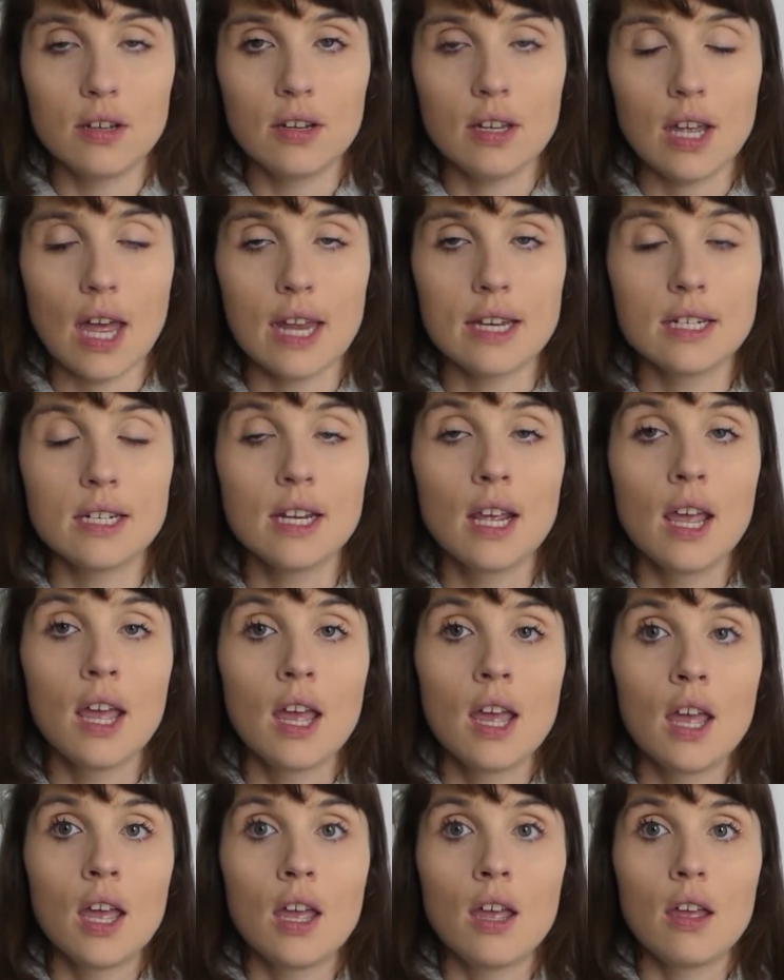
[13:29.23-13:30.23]
And
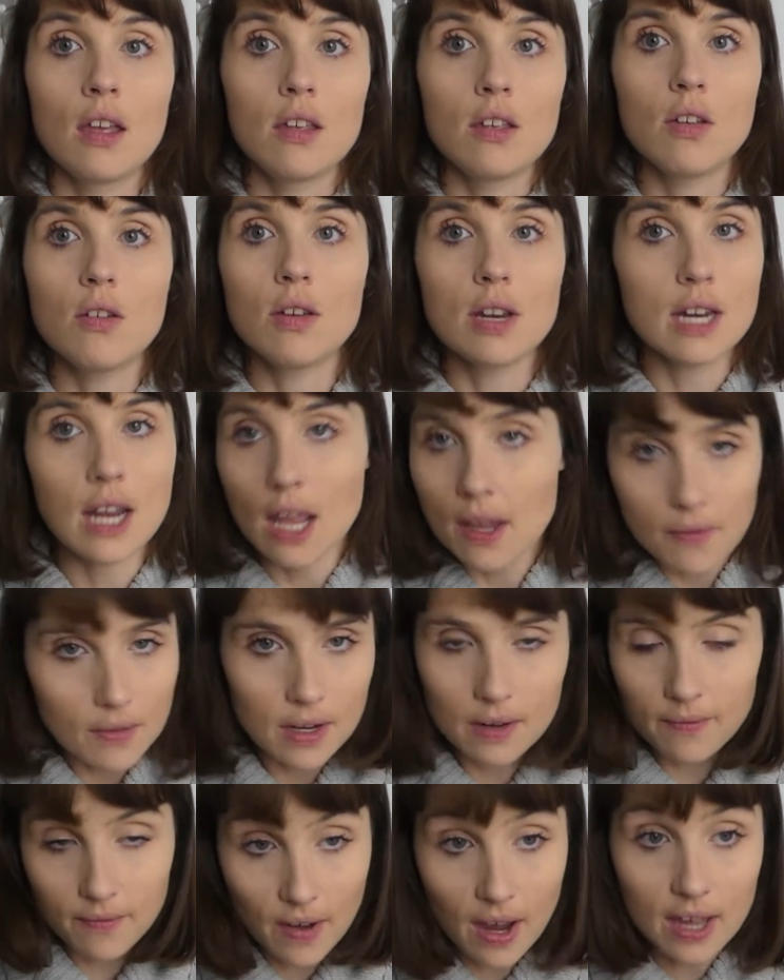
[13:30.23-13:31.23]
you can
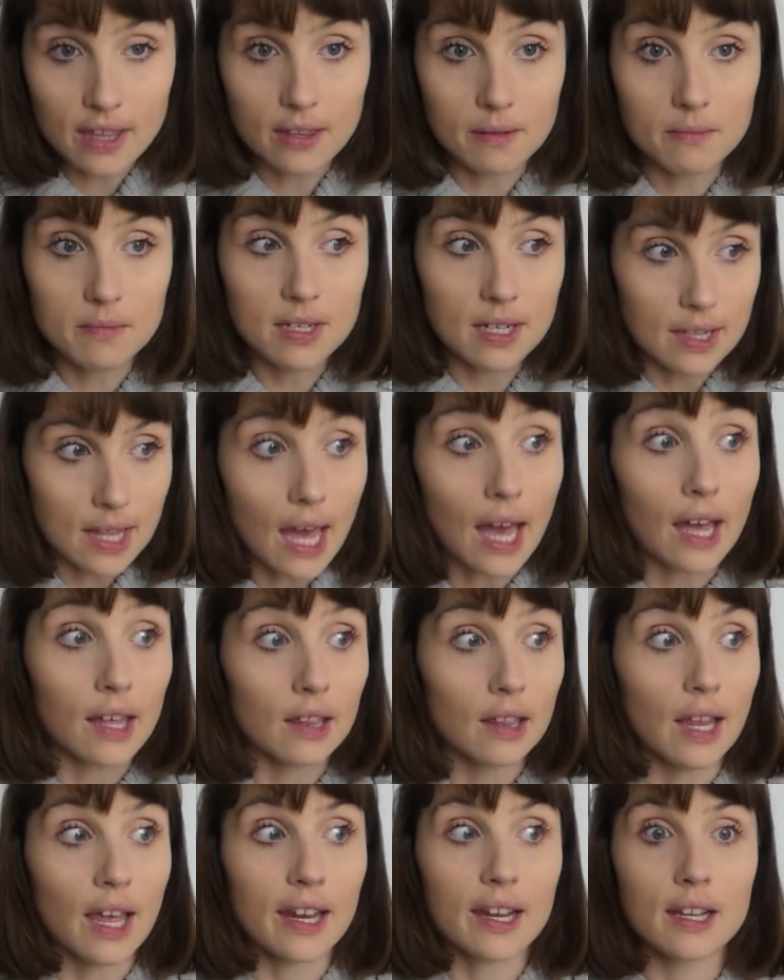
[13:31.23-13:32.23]
even invite them to
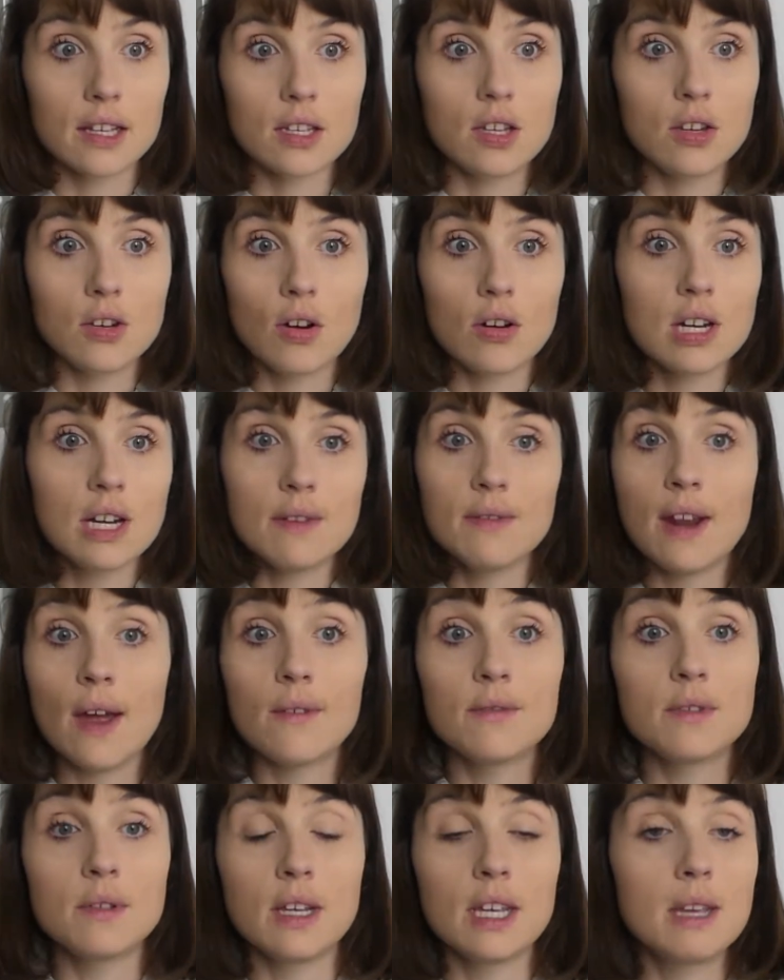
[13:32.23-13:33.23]
that. Like, you don't even
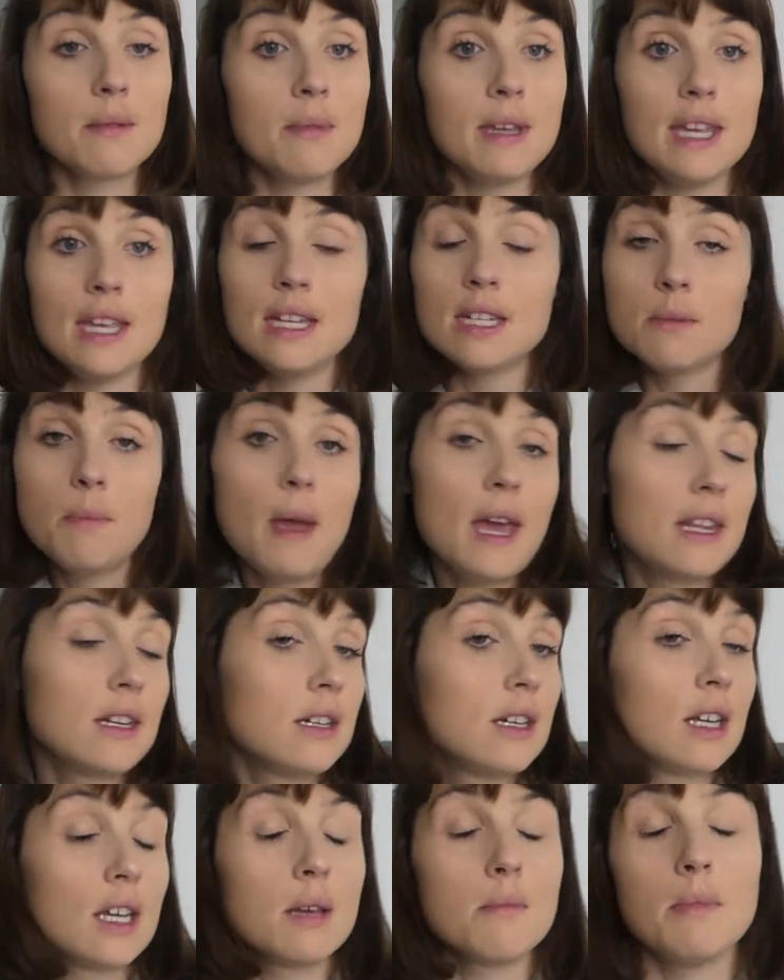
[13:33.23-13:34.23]
have to, it can be
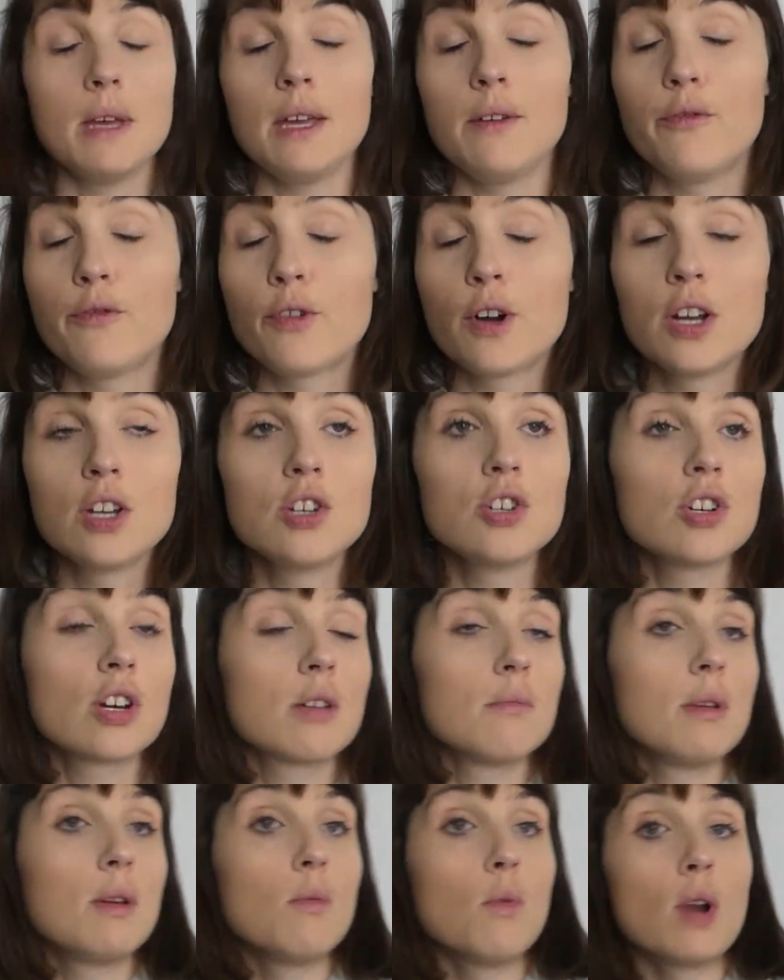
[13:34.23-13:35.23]
independent, it can be fringe, it
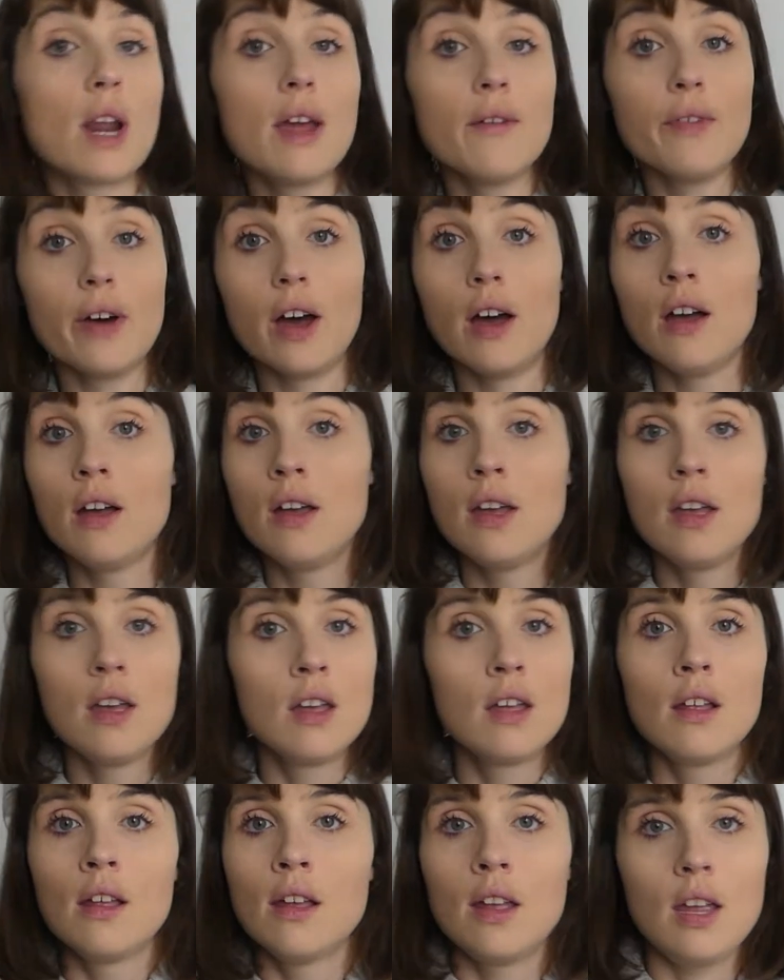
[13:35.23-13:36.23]
can be whatever.
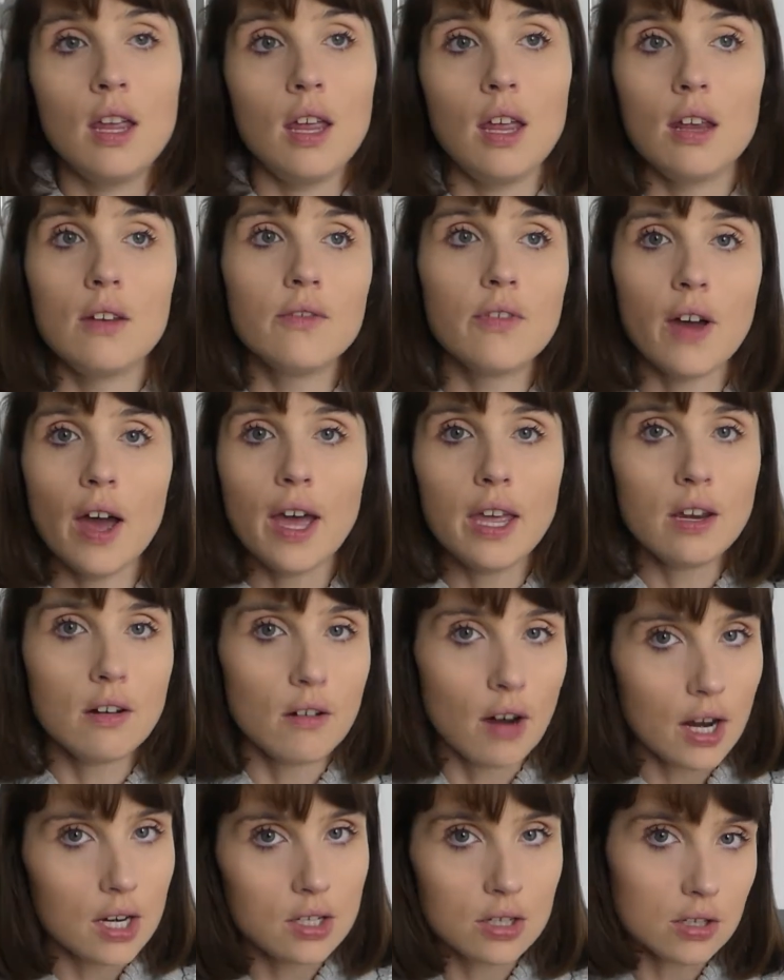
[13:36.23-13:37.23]
Invite
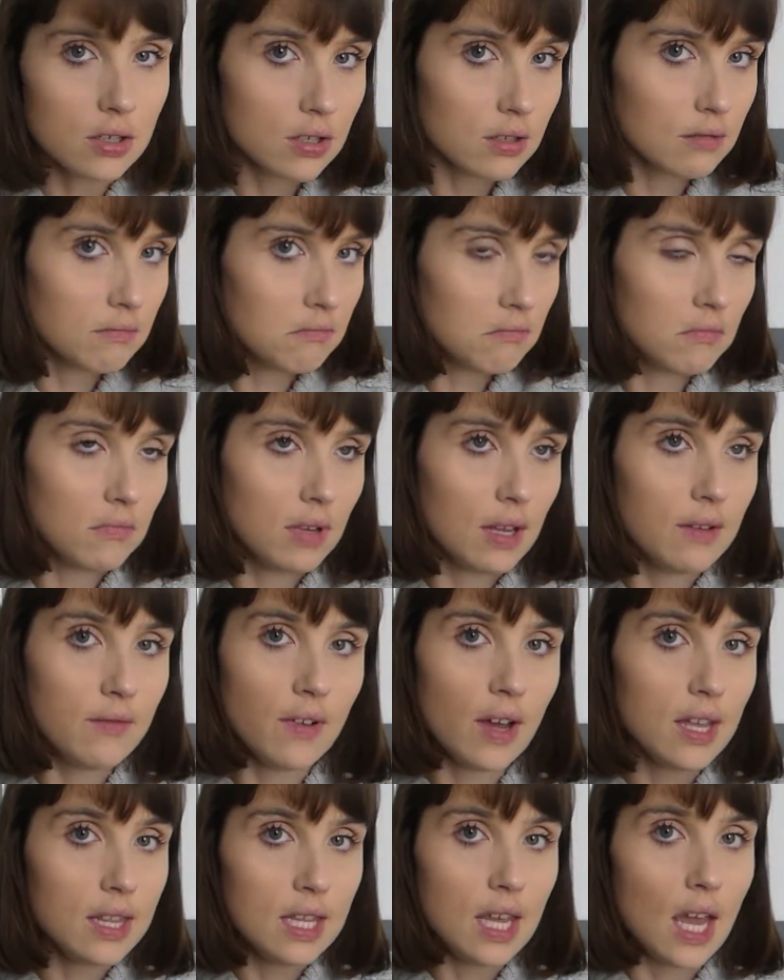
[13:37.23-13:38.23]

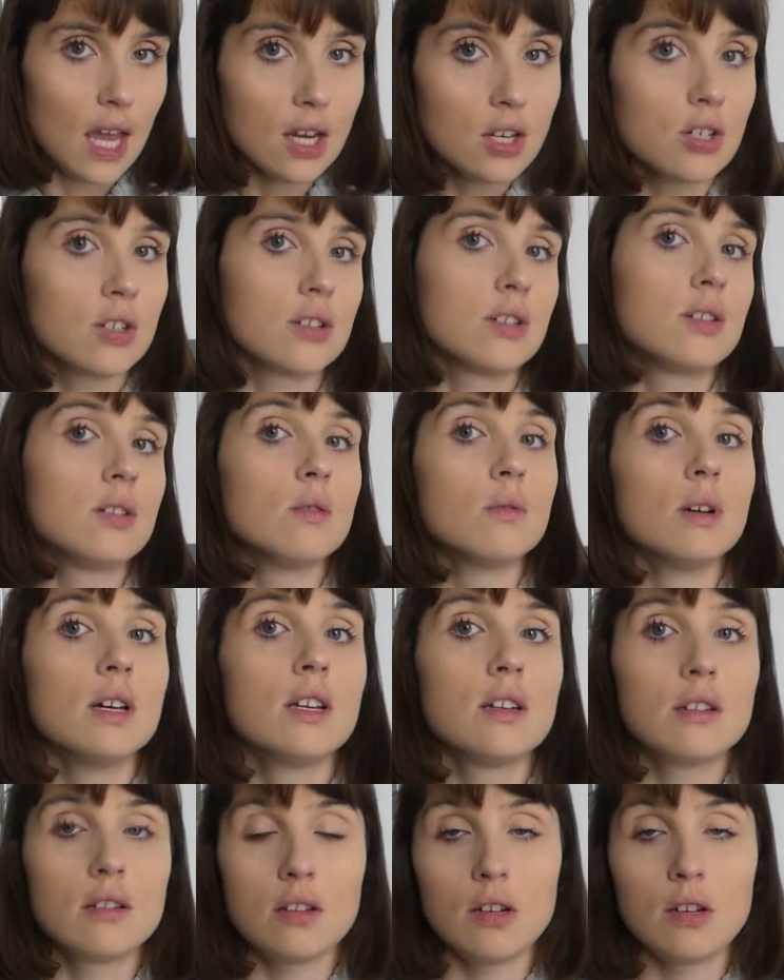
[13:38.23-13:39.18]
the agents to it.